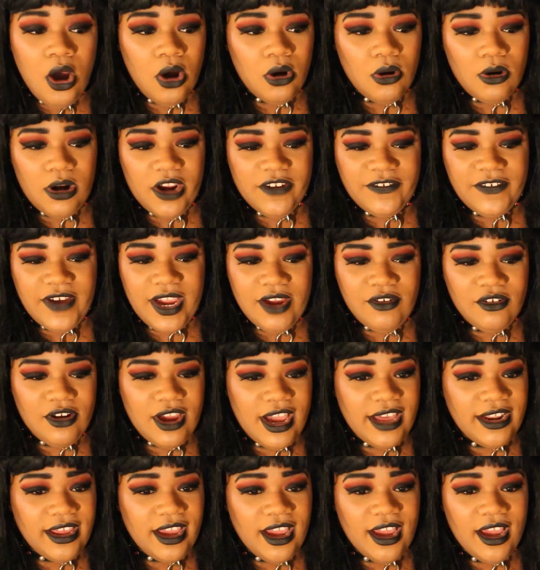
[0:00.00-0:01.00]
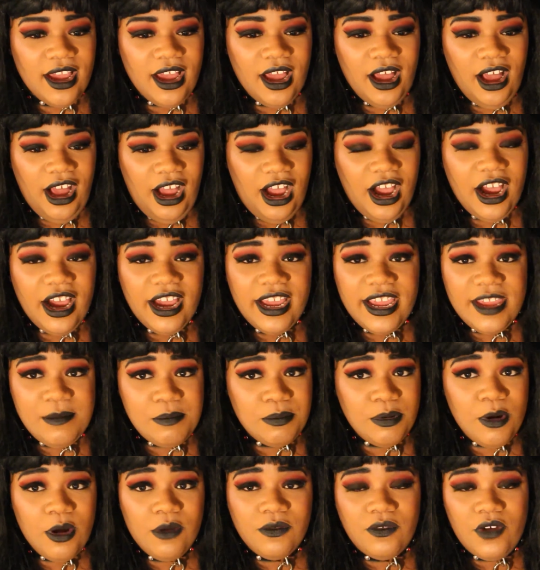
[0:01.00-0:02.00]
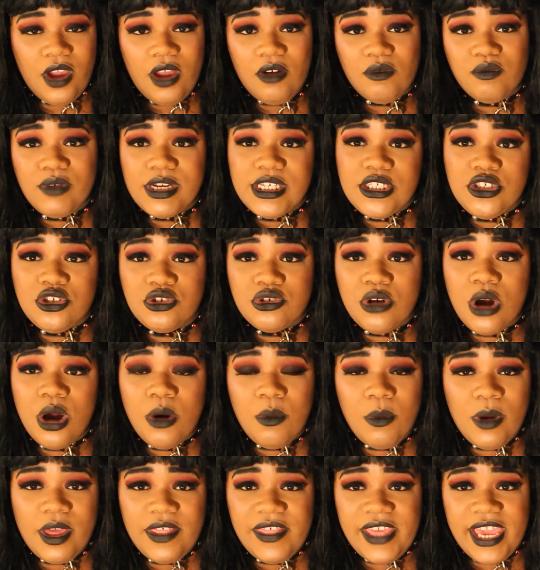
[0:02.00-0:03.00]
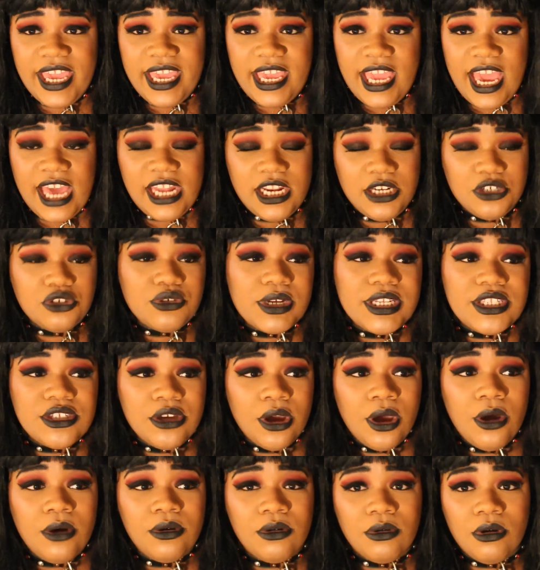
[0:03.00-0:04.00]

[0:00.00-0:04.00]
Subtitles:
or if I were at a high profile restaurant where they had a dress code,